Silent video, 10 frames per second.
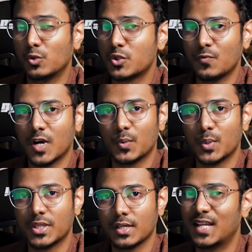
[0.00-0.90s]
tools to work
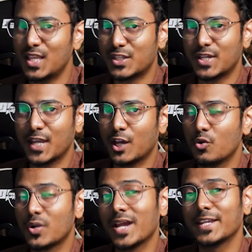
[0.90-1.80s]
with. Let's take a
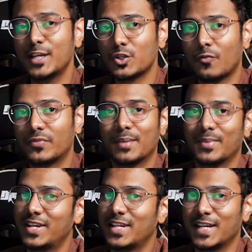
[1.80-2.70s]
look at each of them
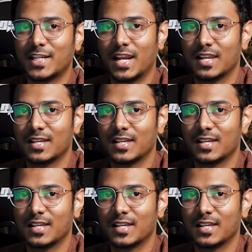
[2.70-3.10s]
in detail.